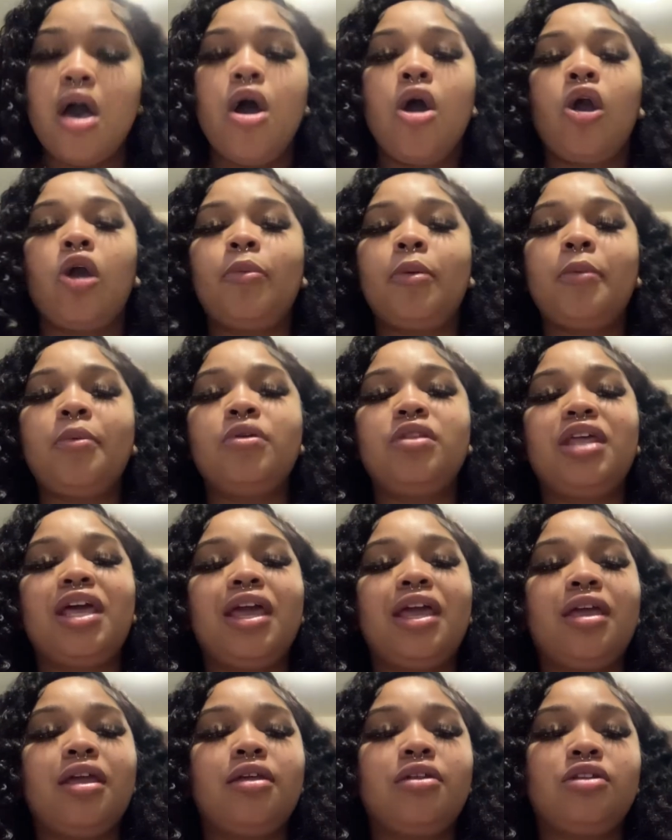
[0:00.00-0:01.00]
or people
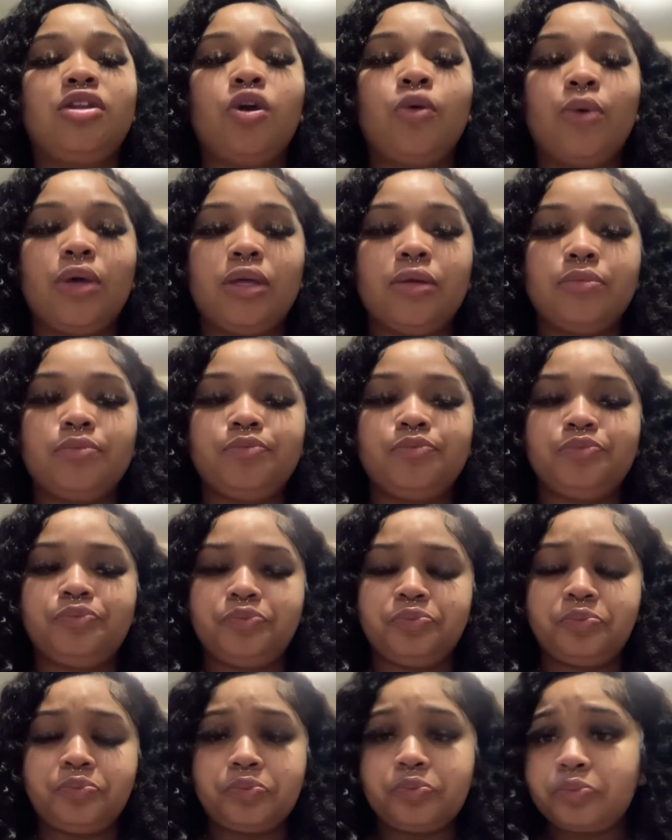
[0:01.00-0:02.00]
they deal with.
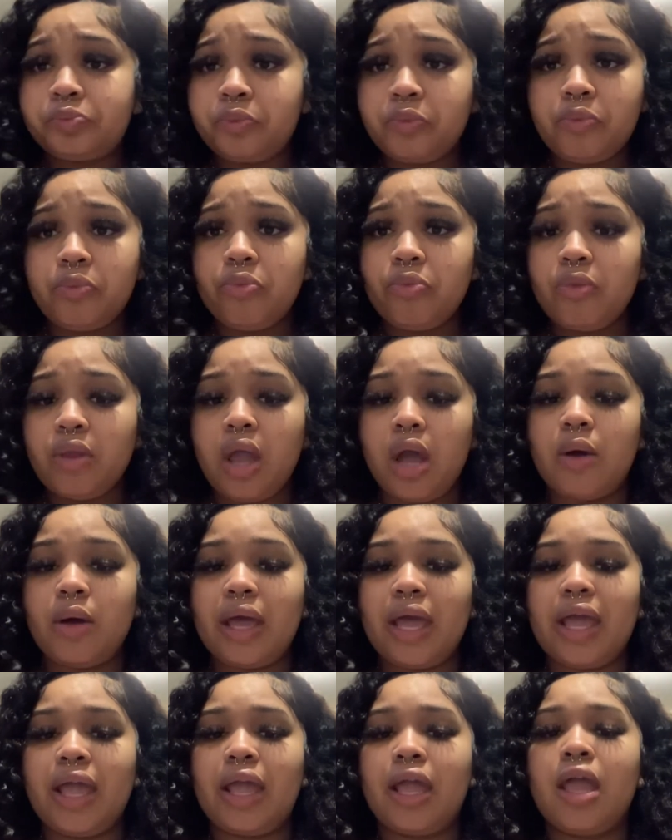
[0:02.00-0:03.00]

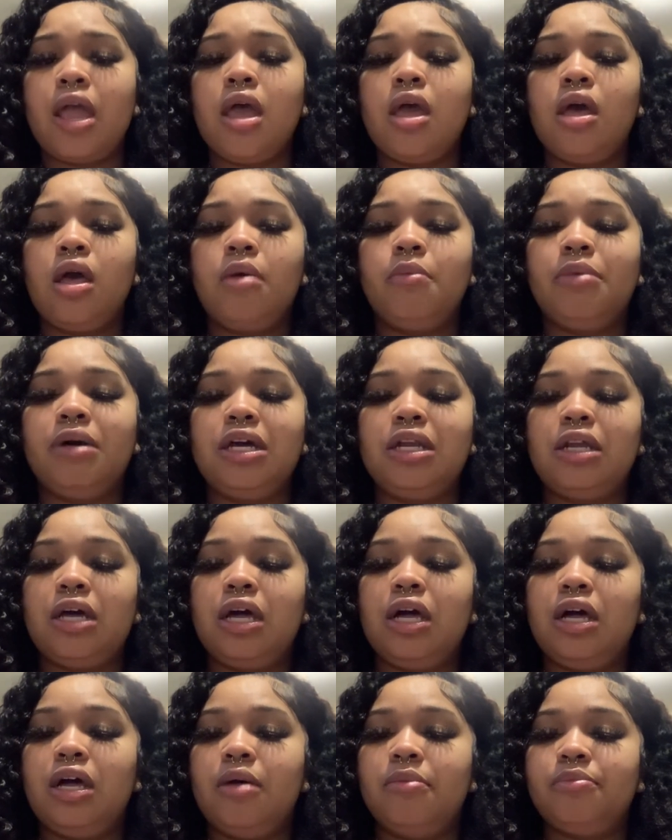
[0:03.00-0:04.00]
Okay. But
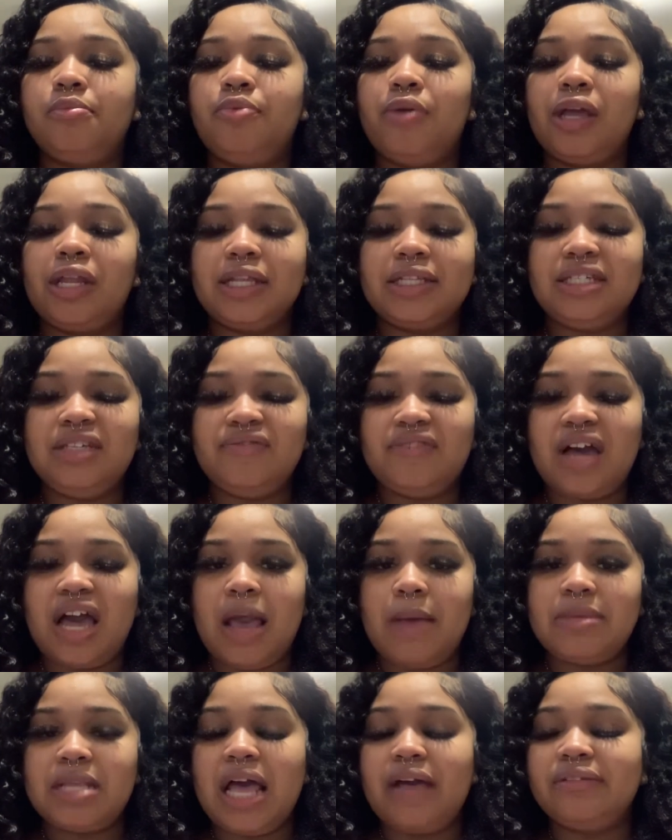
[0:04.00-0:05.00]
pregnancy
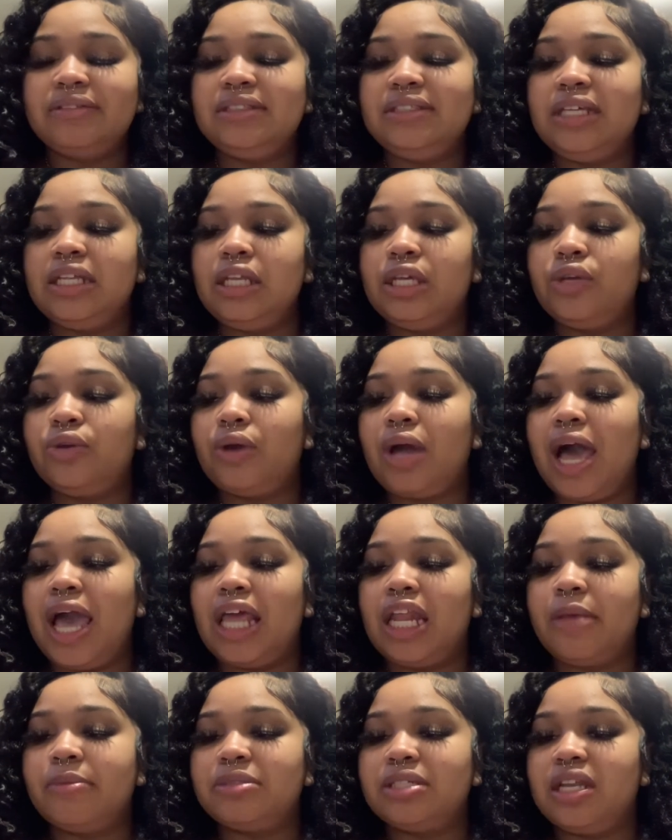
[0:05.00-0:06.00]
vibes, I have stealing your
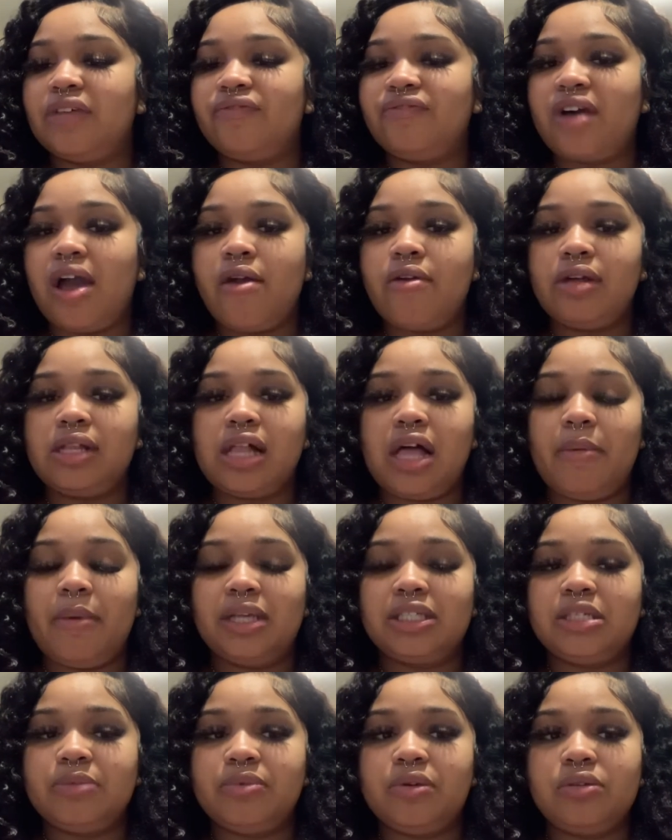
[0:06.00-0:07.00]
items and the fiery
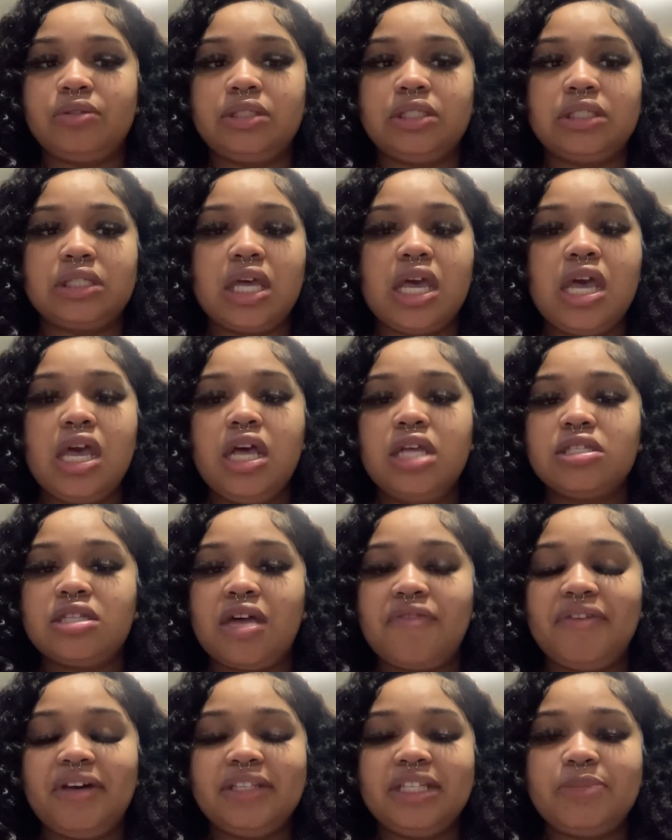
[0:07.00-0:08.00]
climax approaches. So I
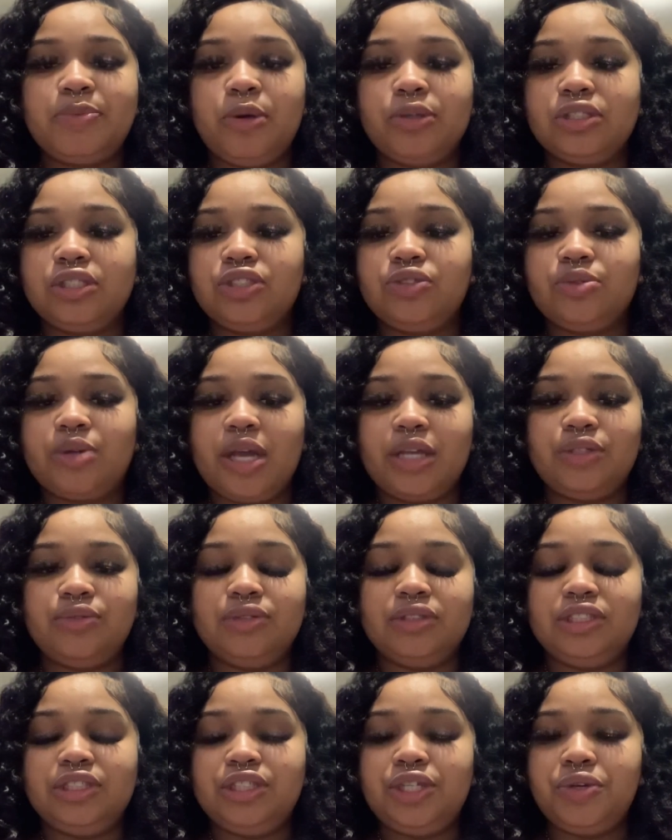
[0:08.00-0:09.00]
feel like this person is trying to
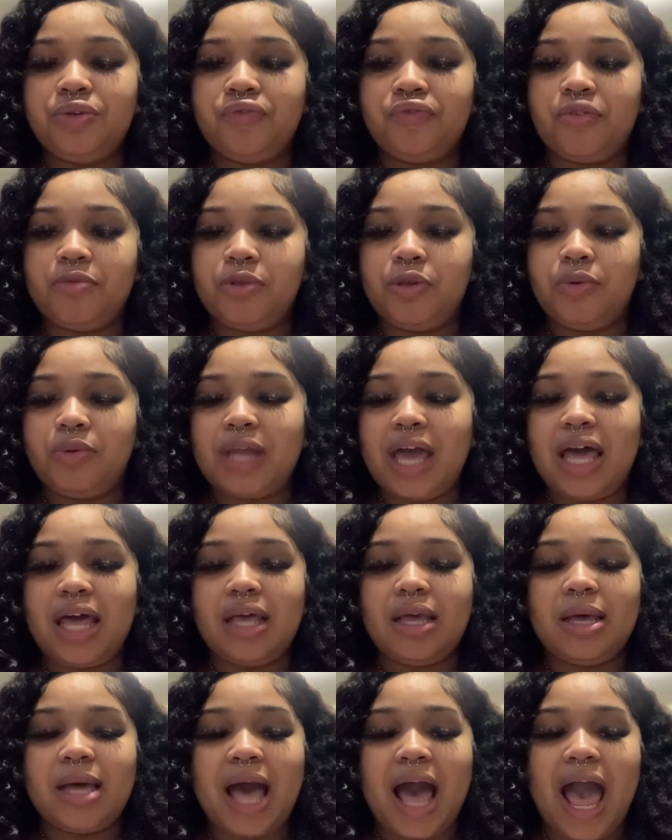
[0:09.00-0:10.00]
steal from you, not
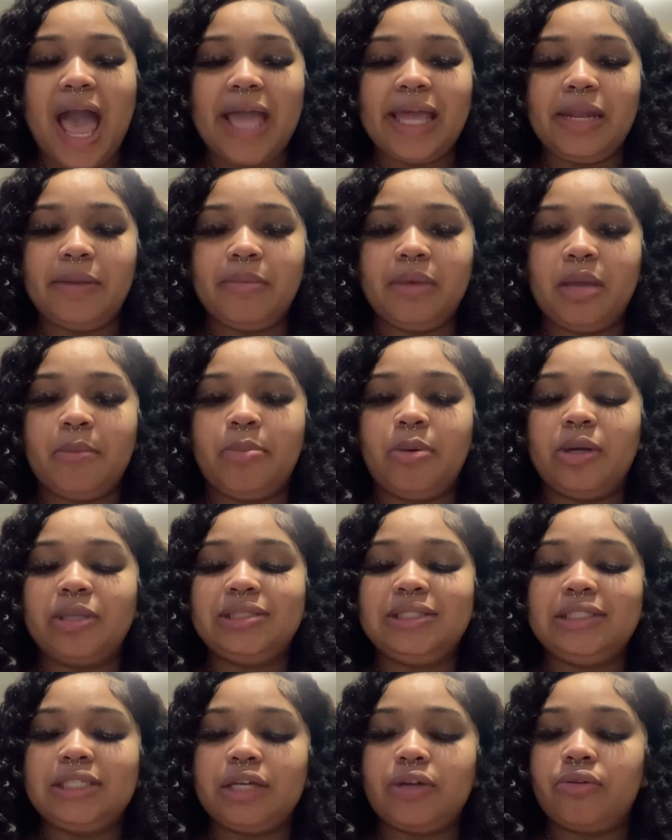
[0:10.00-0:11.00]
an item in
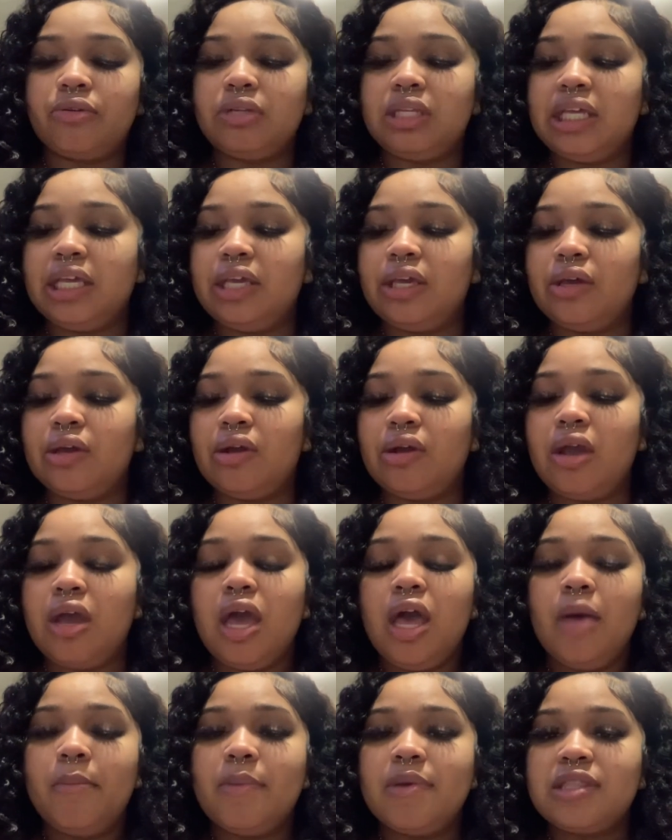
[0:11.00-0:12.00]
particularly here,
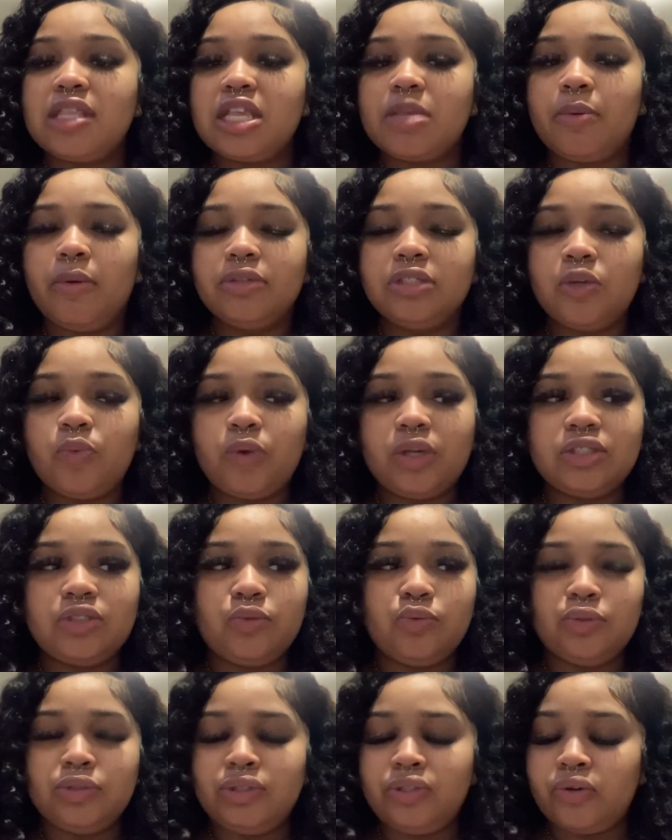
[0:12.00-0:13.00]
but this person wants
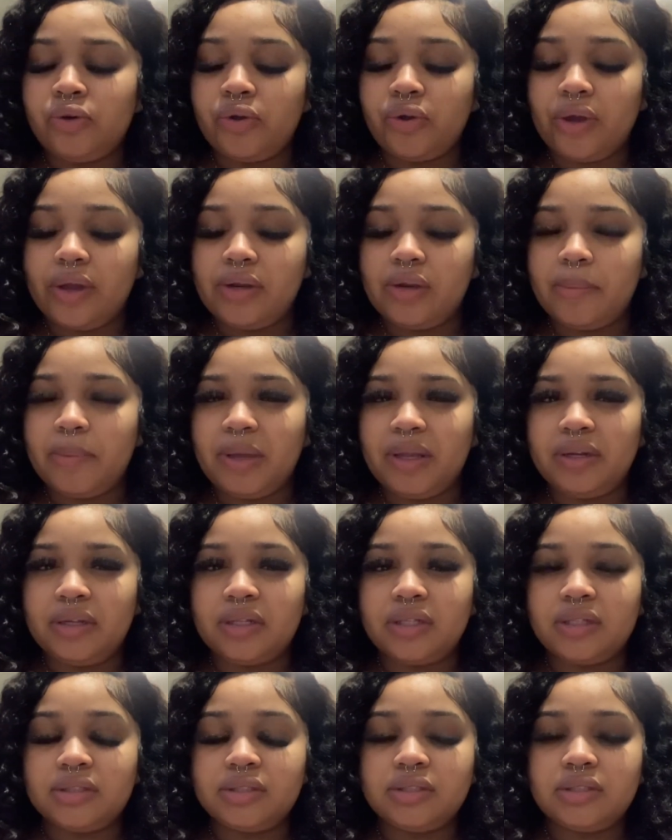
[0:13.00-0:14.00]
to steal your
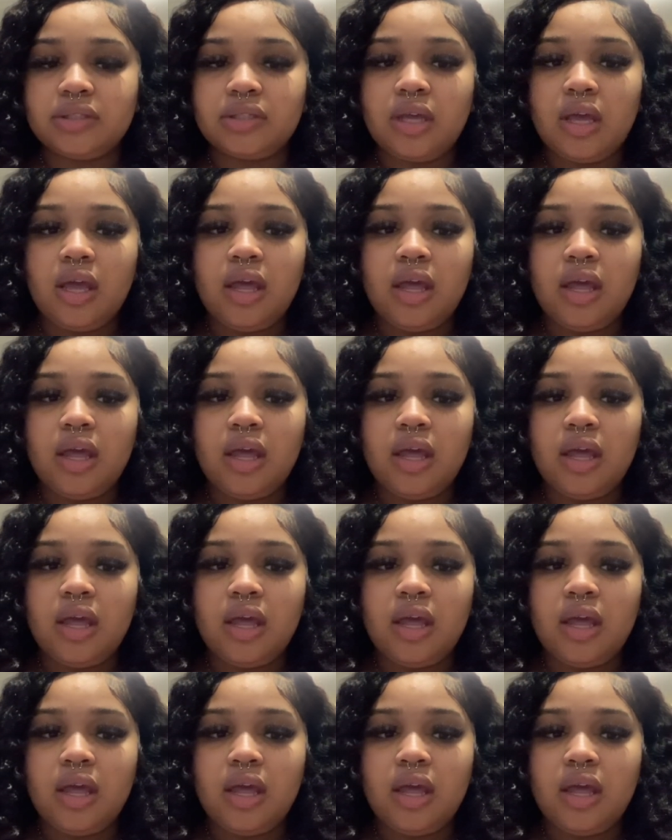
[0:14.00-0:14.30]
independence.